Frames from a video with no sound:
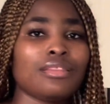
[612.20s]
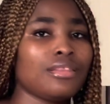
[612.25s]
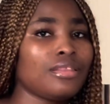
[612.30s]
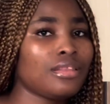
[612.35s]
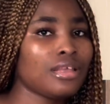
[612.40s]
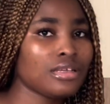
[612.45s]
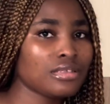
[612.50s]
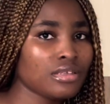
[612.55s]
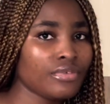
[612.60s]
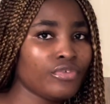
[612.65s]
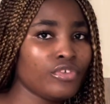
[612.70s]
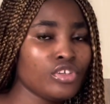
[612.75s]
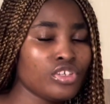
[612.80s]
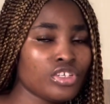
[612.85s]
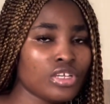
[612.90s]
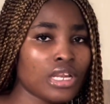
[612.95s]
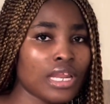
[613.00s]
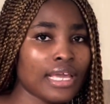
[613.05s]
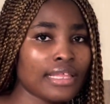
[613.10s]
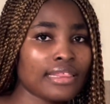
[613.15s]
There's a
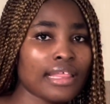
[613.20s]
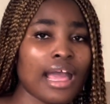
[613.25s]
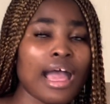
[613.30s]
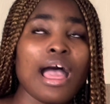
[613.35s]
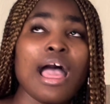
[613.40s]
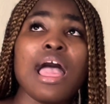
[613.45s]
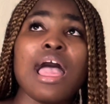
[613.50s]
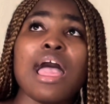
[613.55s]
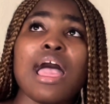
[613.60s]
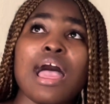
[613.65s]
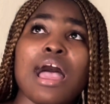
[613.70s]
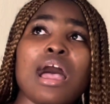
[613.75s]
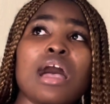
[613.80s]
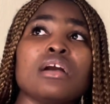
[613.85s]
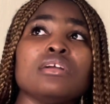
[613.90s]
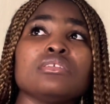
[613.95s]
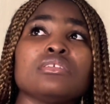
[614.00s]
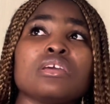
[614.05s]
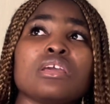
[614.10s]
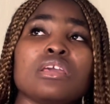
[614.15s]
feature like that,
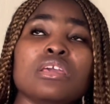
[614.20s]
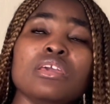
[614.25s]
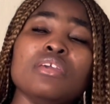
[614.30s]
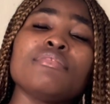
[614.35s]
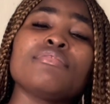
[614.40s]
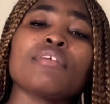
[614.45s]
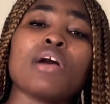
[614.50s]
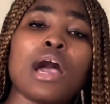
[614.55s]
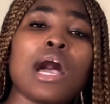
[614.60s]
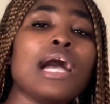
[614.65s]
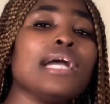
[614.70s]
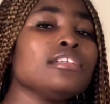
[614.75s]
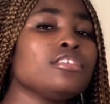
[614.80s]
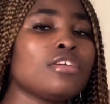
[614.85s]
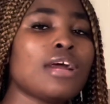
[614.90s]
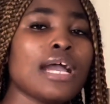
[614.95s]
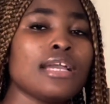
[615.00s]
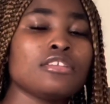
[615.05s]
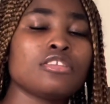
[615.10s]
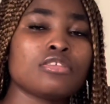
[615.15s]
and if I
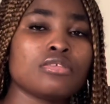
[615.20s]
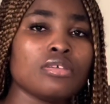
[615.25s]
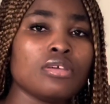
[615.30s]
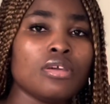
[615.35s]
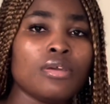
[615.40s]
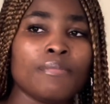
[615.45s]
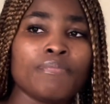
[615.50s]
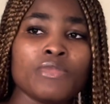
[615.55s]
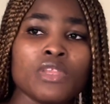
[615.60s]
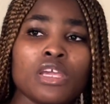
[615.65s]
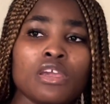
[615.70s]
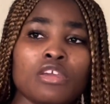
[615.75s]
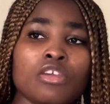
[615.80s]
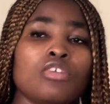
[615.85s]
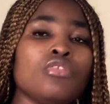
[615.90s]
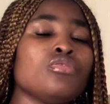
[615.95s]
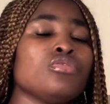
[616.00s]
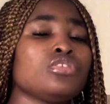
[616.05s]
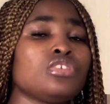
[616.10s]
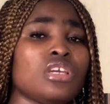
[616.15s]
try to, you
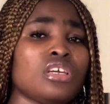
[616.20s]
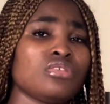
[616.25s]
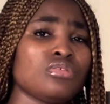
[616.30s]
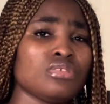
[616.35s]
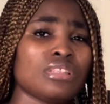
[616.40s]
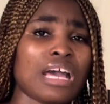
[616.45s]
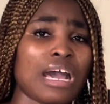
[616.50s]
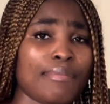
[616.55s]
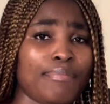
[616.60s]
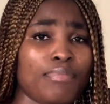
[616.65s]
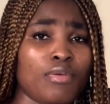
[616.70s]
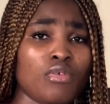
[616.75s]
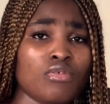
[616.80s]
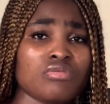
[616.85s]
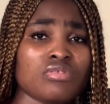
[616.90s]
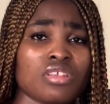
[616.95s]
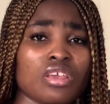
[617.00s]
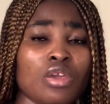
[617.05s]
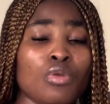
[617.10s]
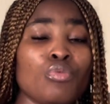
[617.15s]
know, schedule that
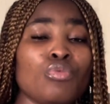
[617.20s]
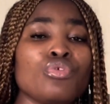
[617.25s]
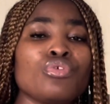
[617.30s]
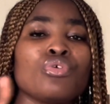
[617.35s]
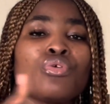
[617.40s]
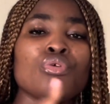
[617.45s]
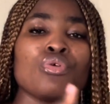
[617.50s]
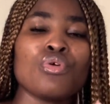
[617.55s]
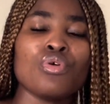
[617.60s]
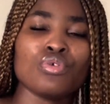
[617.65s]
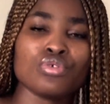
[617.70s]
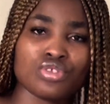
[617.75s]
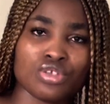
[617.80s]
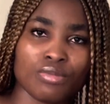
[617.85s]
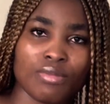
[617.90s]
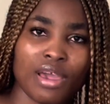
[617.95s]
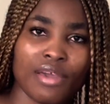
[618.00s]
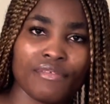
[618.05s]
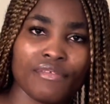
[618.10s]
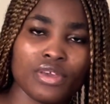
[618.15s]
post, it wouldn't go to
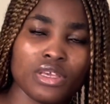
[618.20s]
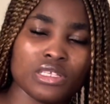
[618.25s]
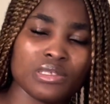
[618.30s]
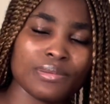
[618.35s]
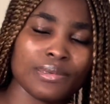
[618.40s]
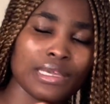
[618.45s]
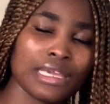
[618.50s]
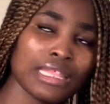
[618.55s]
my Facebook.